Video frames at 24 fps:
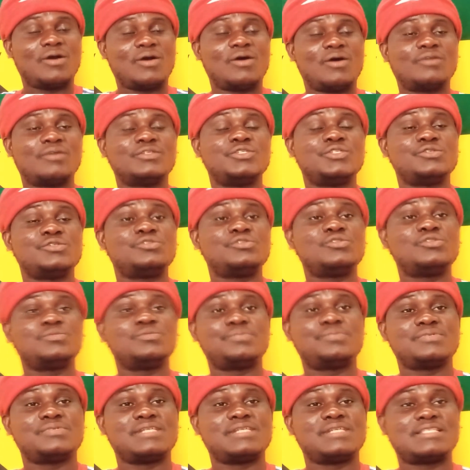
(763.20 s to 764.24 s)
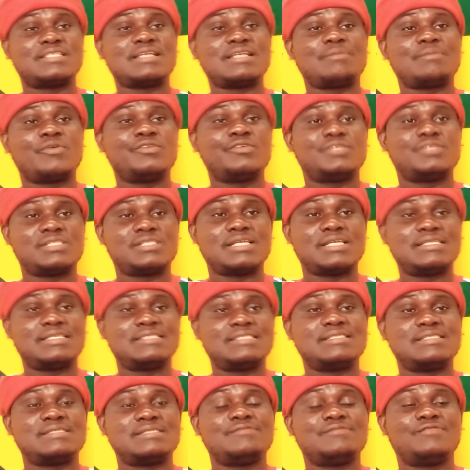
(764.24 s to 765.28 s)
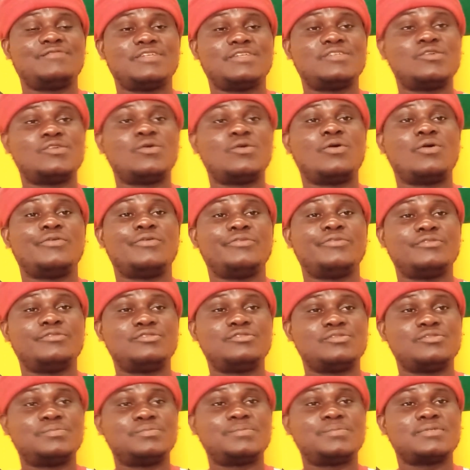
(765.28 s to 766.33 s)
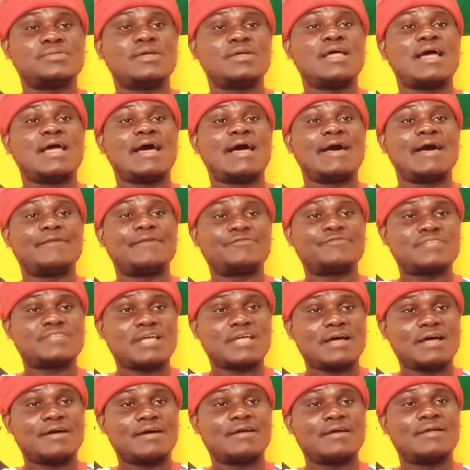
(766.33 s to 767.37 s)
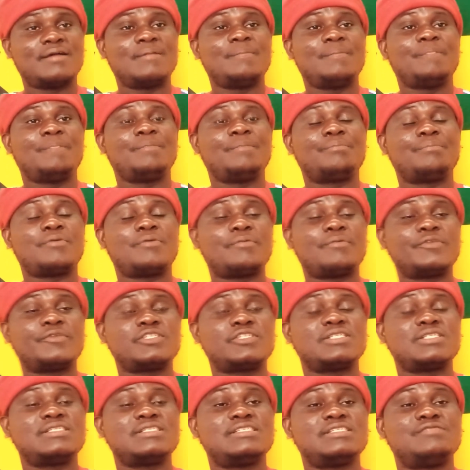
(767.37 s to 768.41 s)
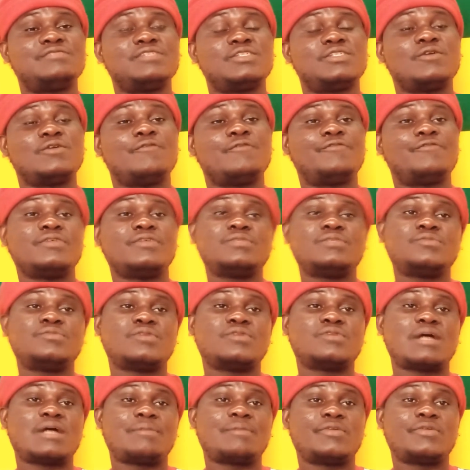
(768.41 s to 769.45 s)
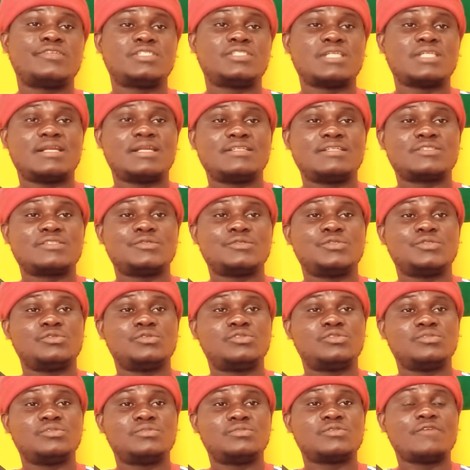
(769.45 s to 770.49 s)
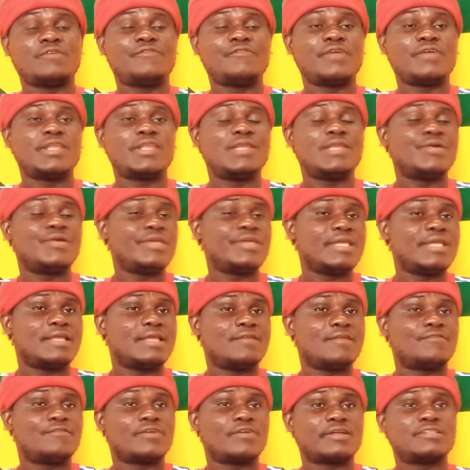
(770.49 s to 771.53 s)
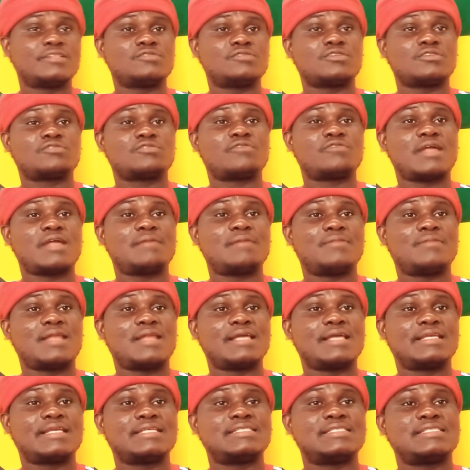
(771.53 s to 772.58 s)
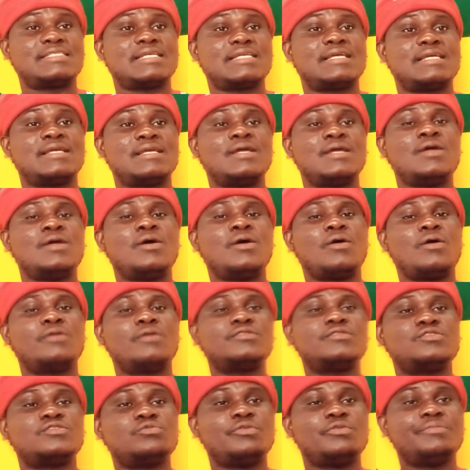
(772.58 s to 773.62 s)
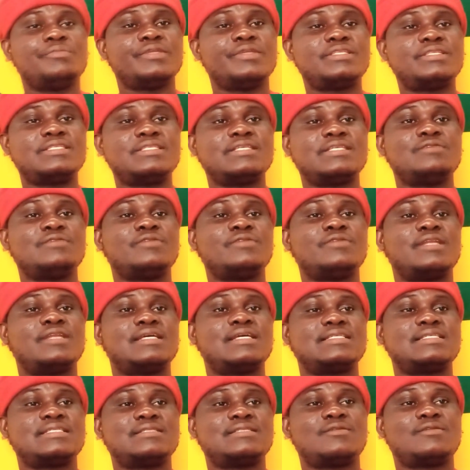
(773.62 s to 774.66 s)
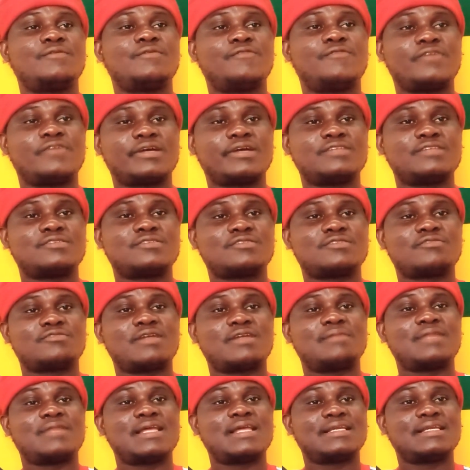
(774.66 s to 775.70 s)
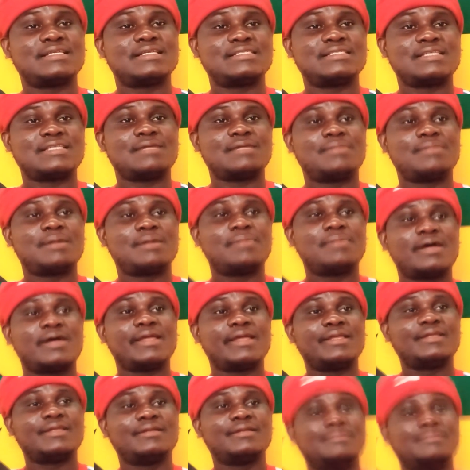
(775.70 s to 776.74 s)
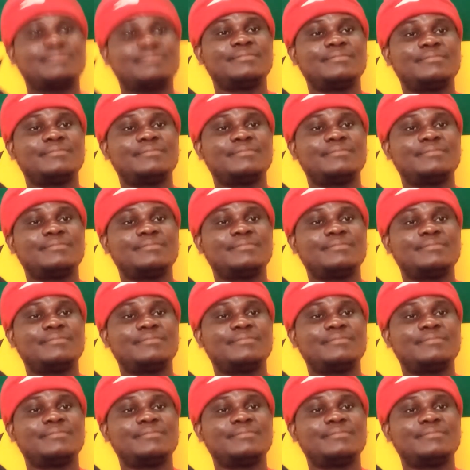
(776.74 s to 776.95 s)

on YouTube. Yes, I'm going to share this video on YouTube after publishing this video on Facebook. I'm going to share it on YouTube. So if you're new here, don't forget to subscribe, like, and share. Until we meet, see you next. Don't forget to subscribe, like, and share. Bye bye.